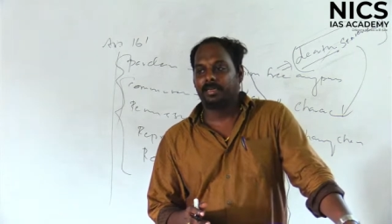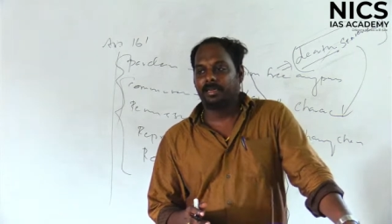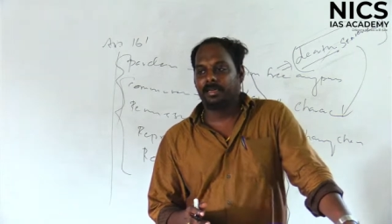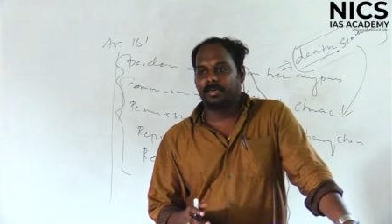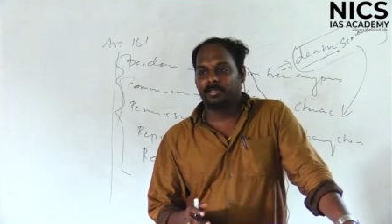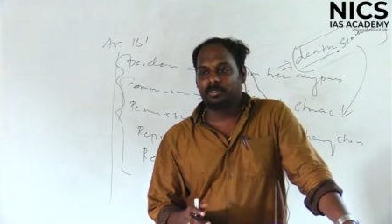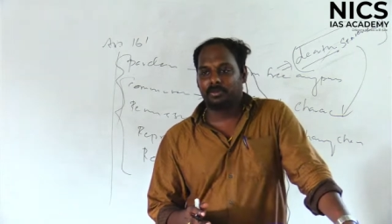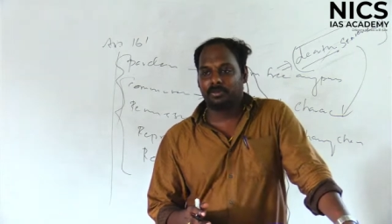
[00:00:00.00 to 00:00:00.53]

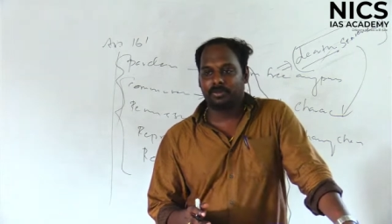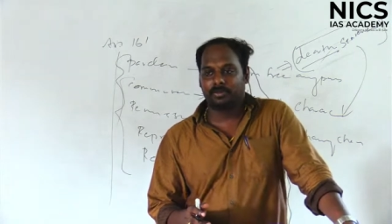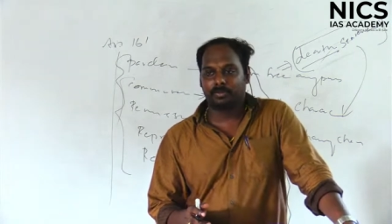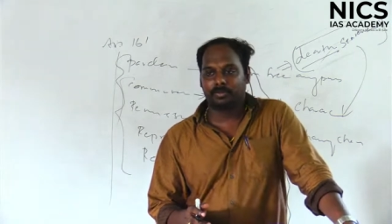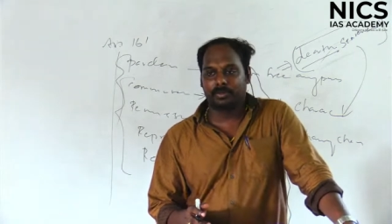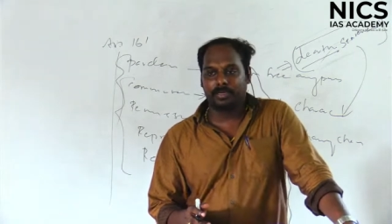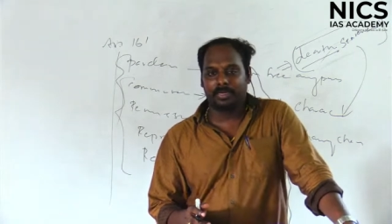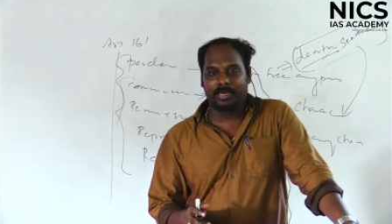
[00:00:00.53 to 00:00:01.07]
Uh, so,
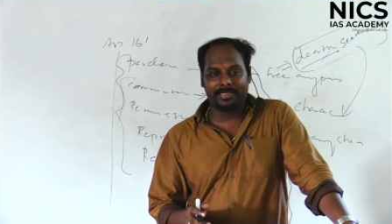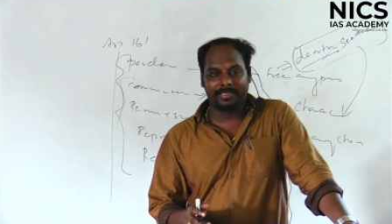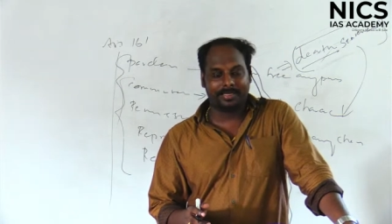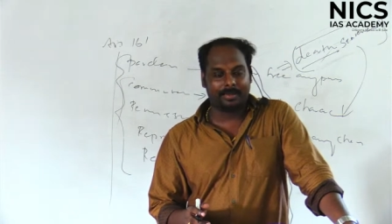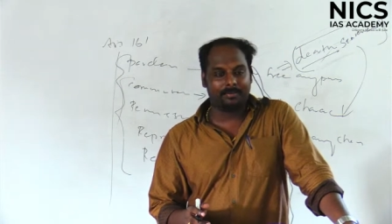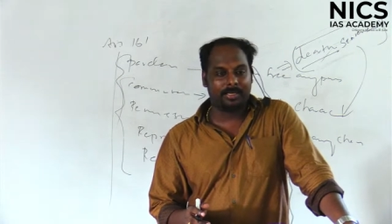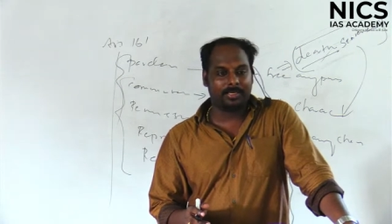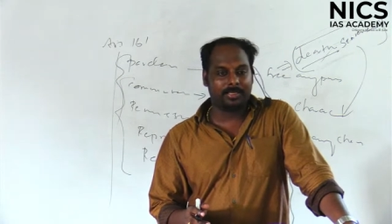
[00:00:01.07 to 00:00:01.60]

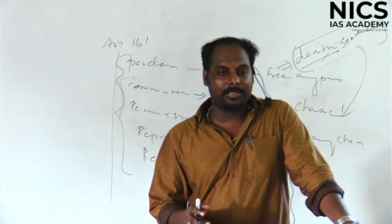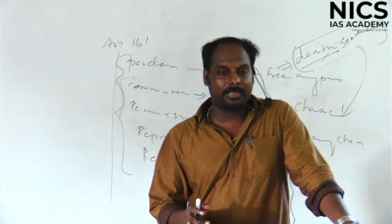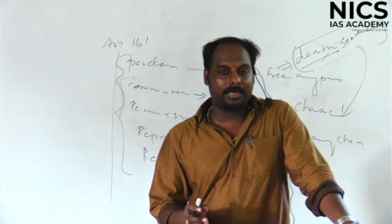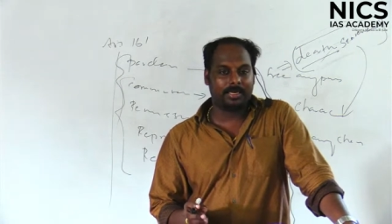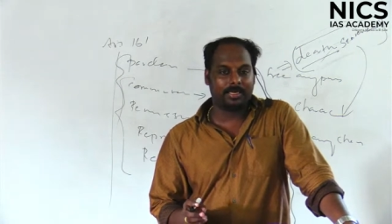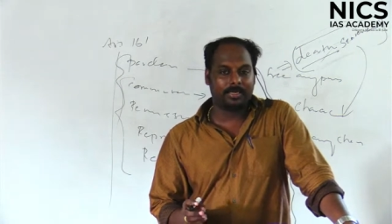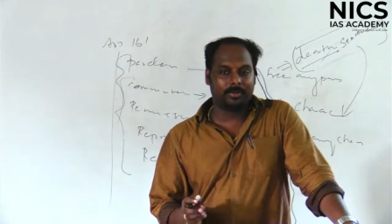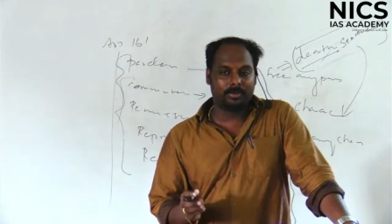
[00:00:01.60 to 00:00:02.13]
example, you can
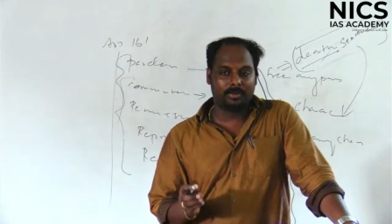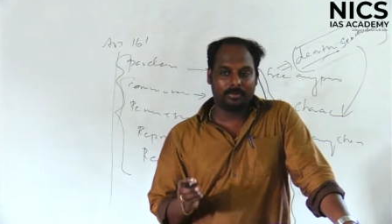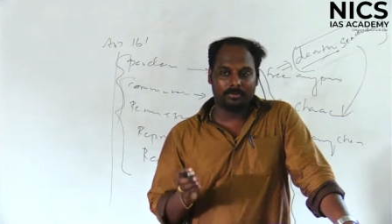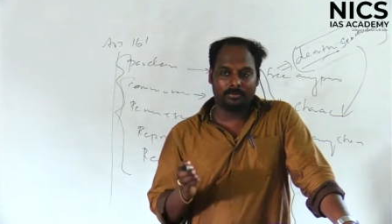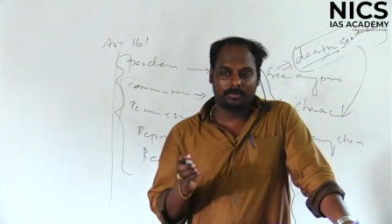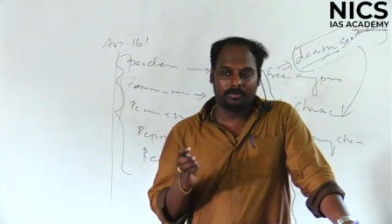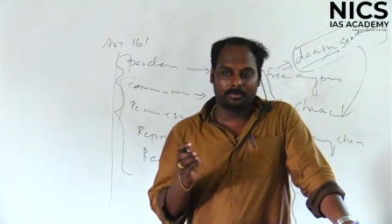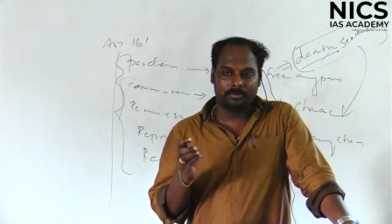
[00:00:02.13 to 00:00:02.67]
take a
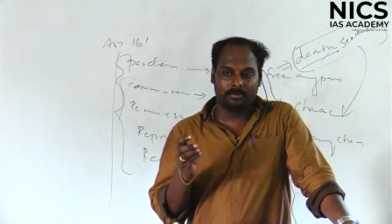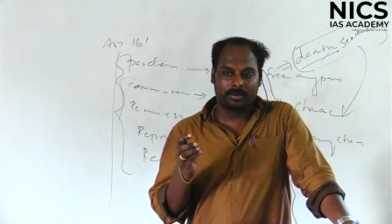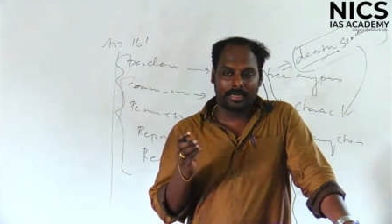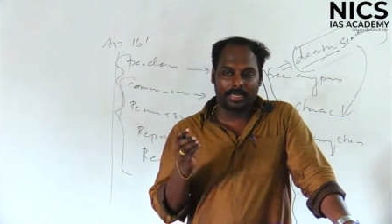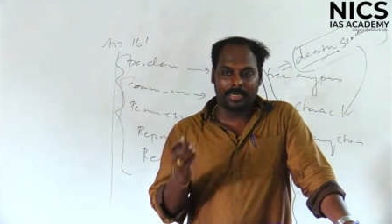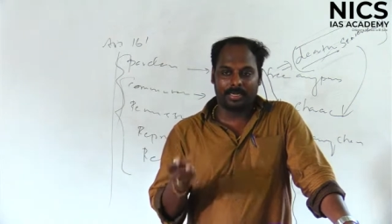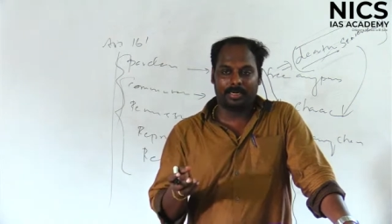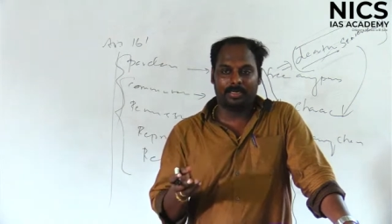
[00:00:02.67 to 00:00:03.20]

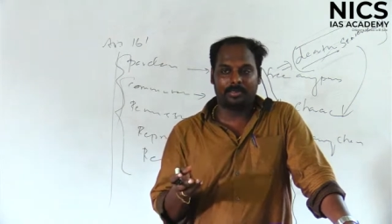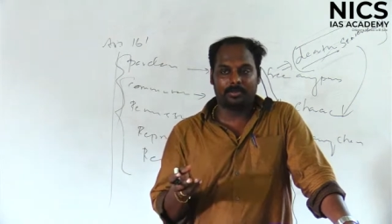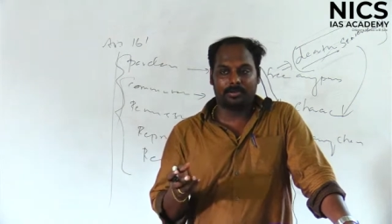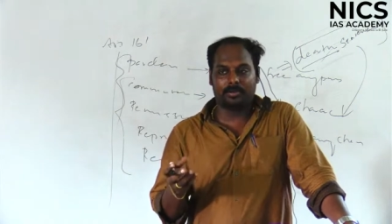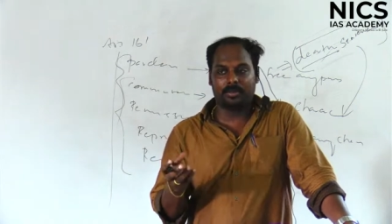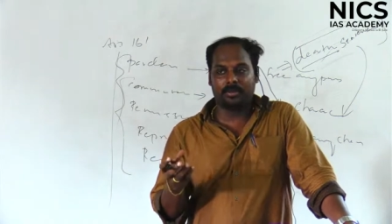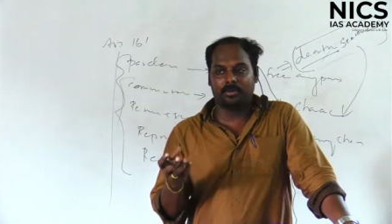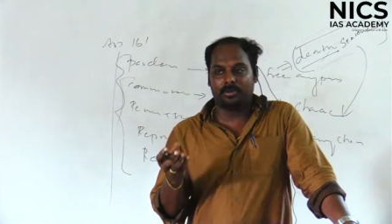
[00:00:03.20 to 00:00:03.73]
vial or
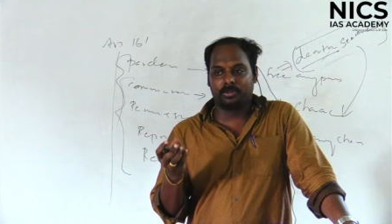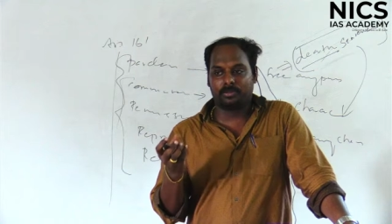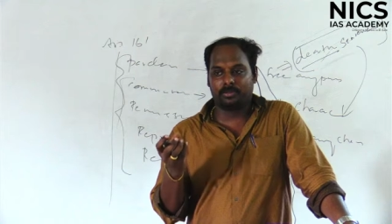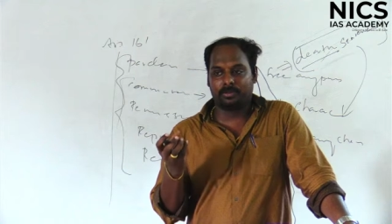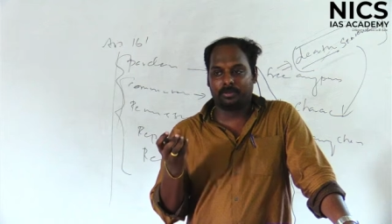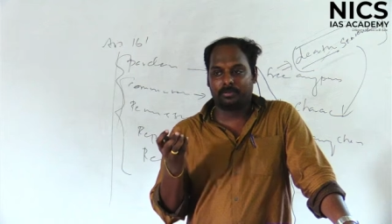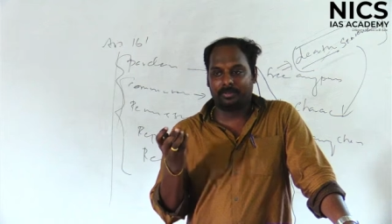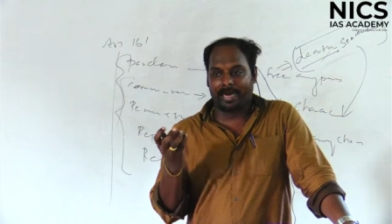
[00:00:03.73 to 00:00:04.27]
a
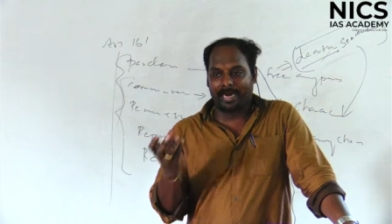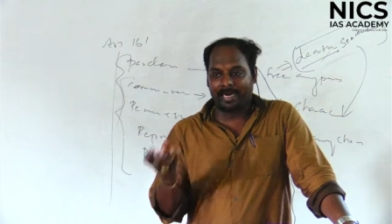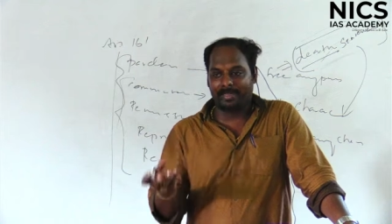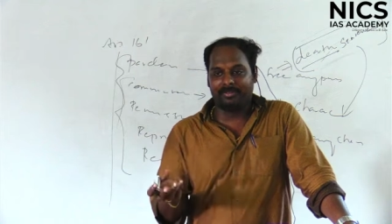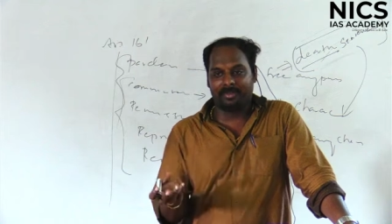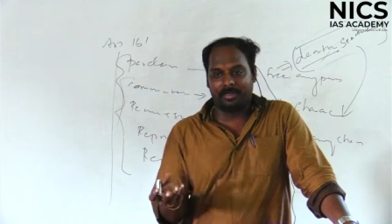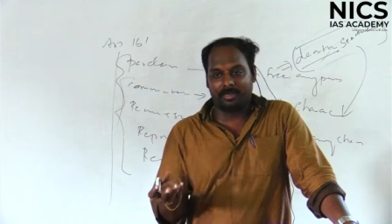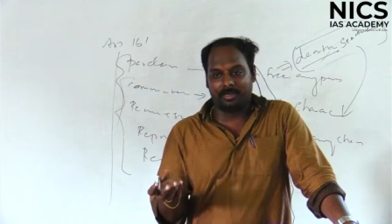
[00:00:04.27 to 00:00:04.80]
paddy
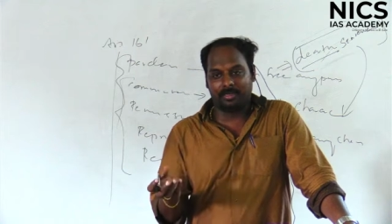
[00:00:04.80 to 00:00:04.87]
field.